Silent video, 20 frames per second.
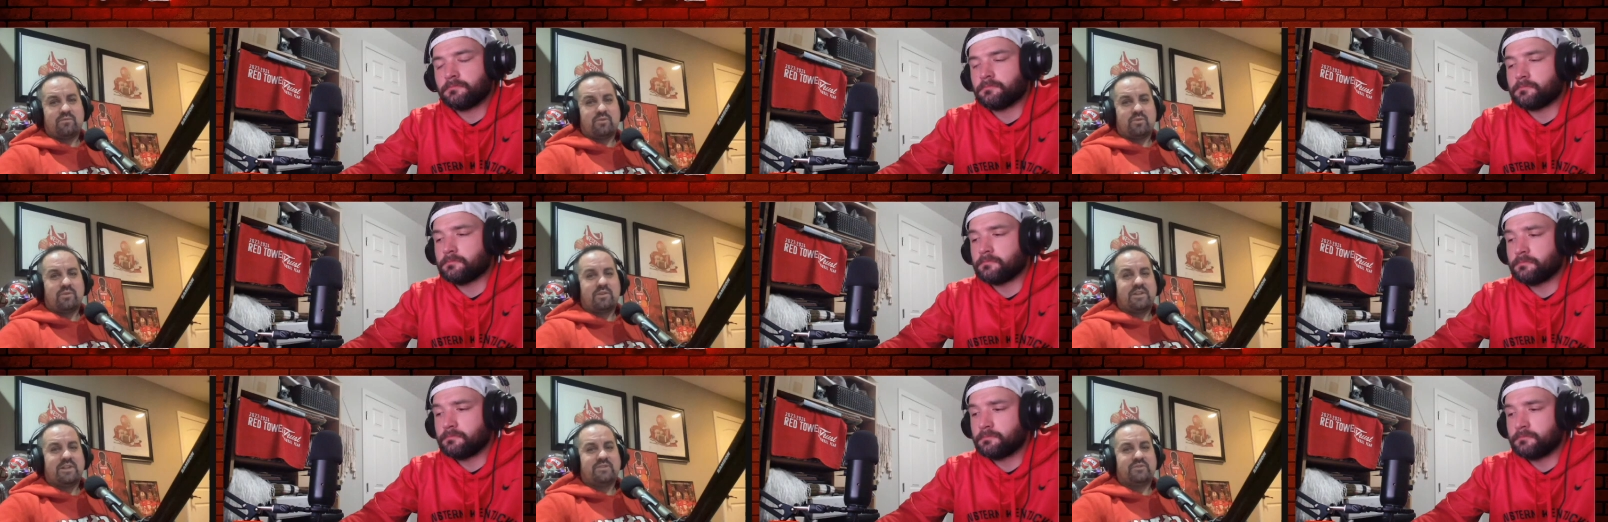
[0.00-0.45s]

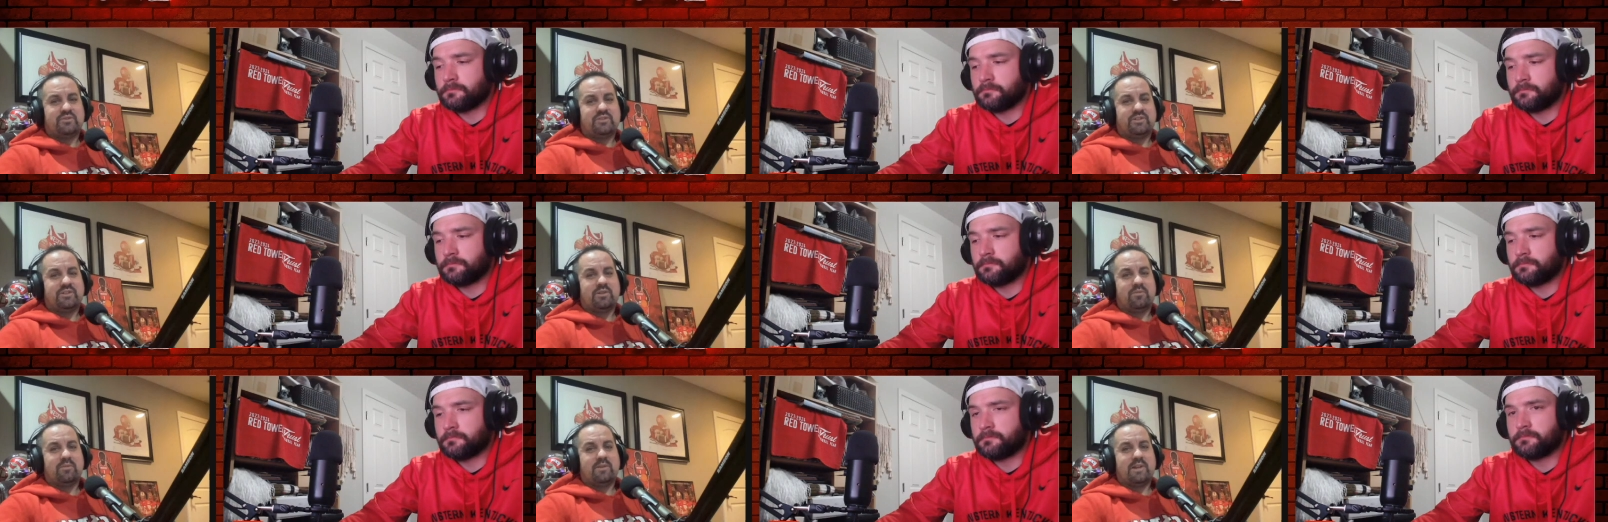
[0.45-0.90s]
Speaker 1: for the
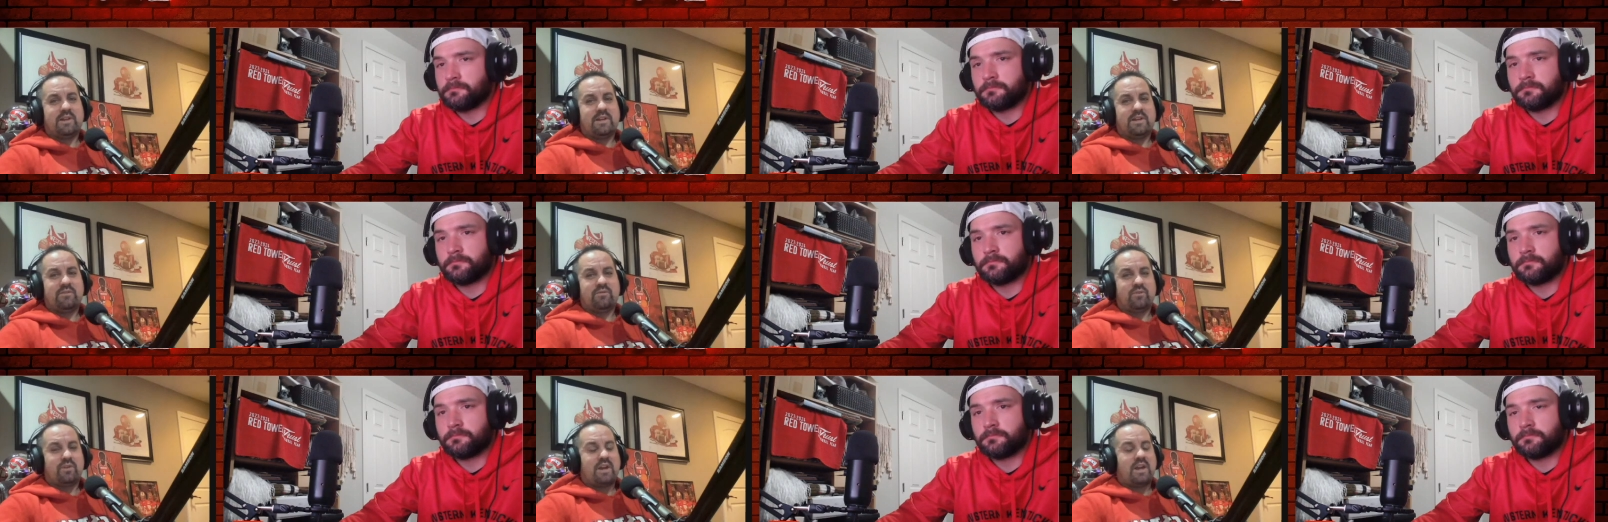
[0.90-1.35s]

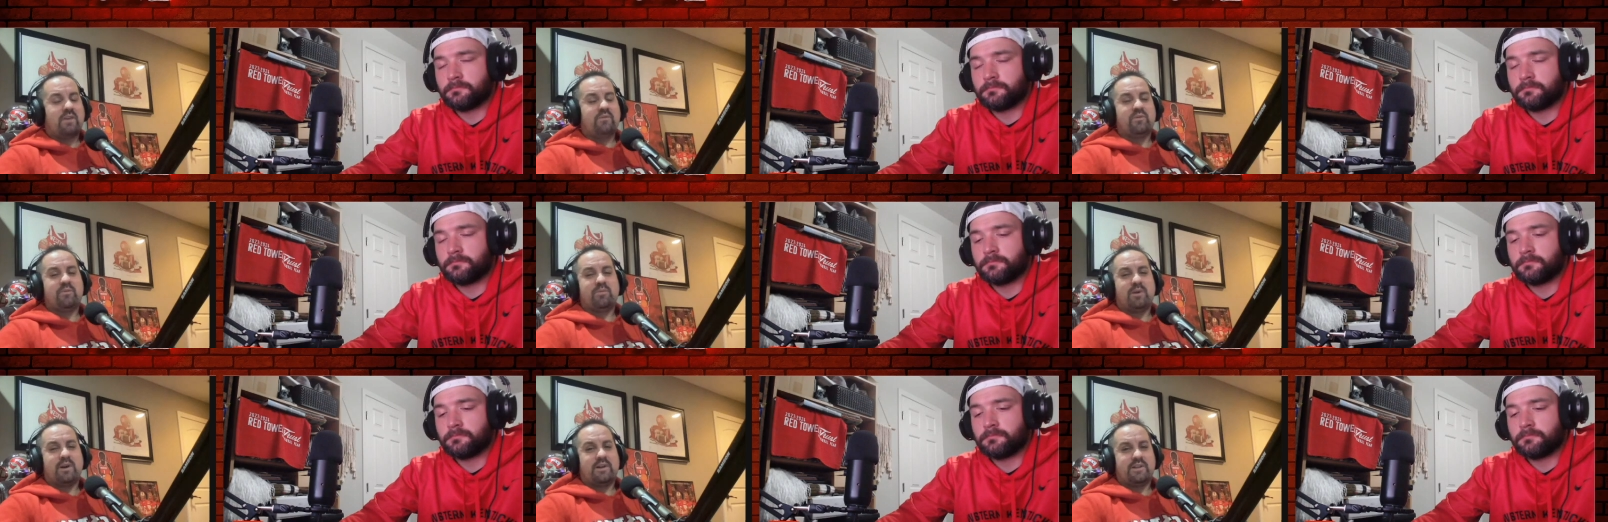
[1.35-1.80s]
NCAA for
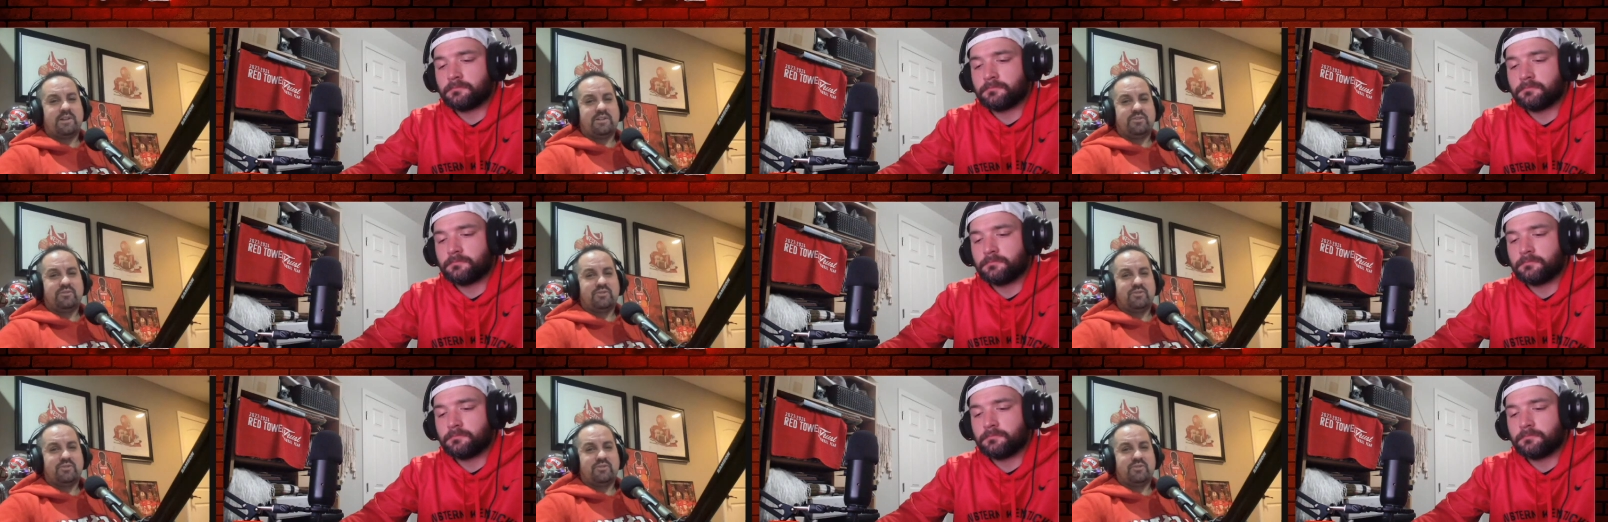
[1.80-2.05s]
everybody.